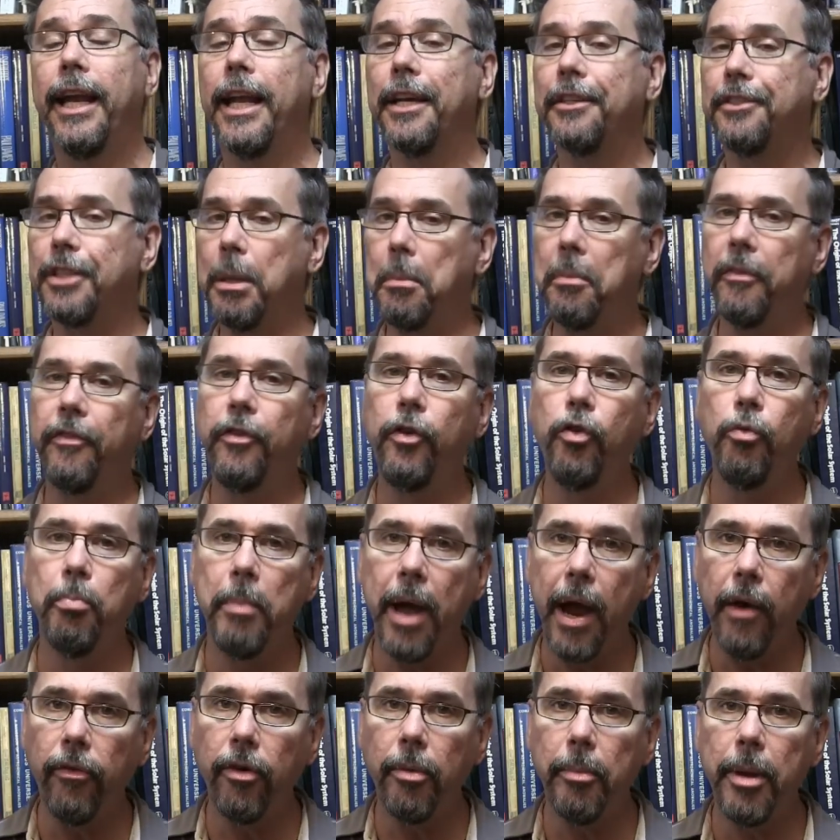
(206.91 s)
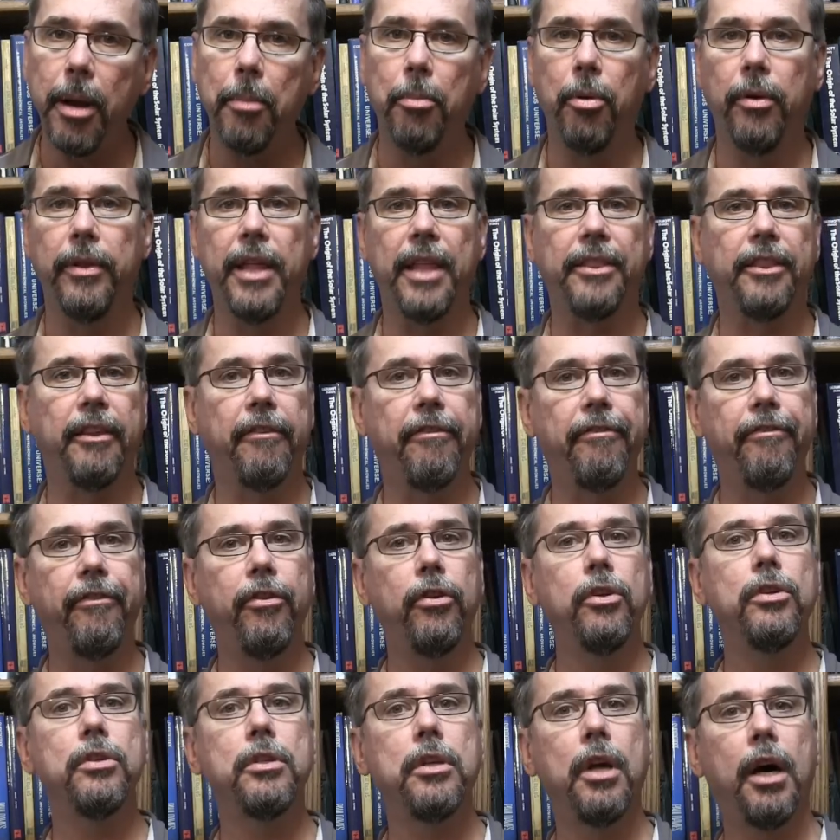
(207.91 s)
Now, some of you may remember that the
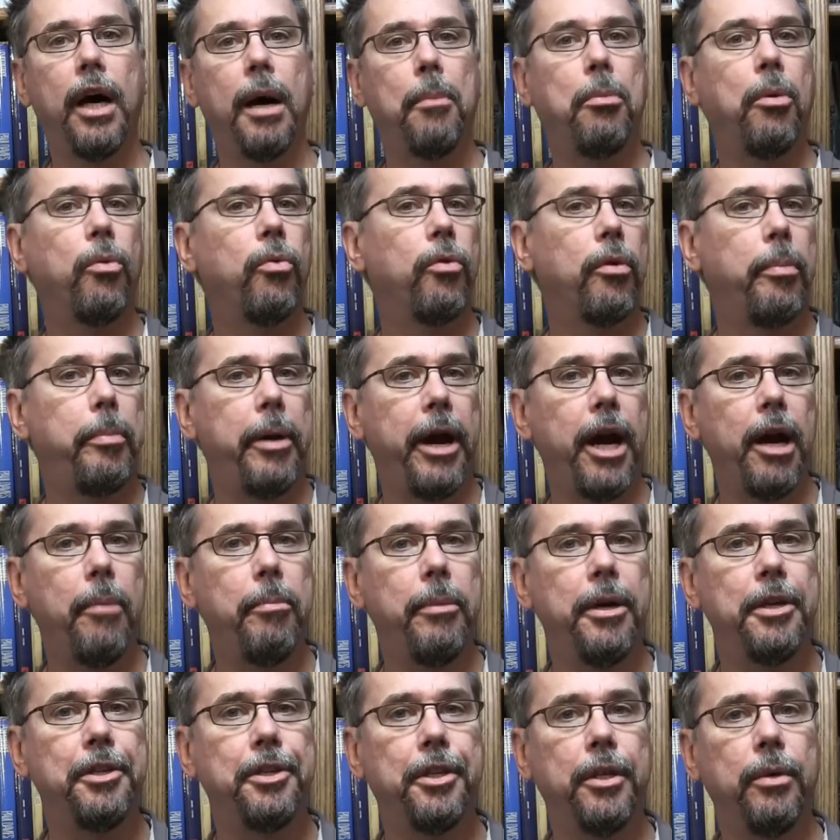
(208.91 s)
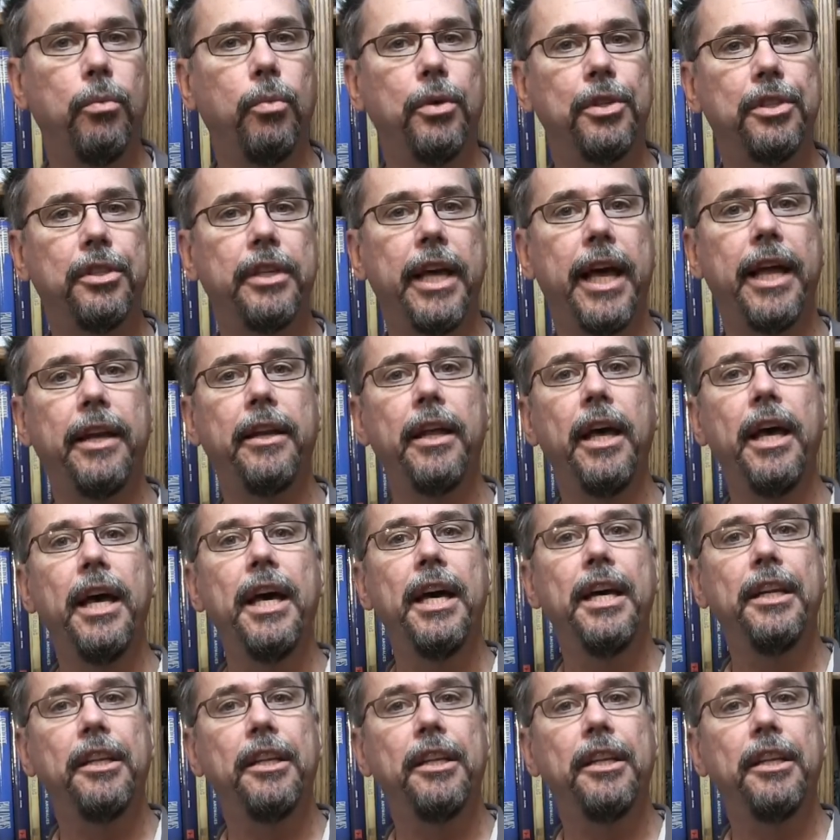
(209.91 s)
first Hubble repair mission was sent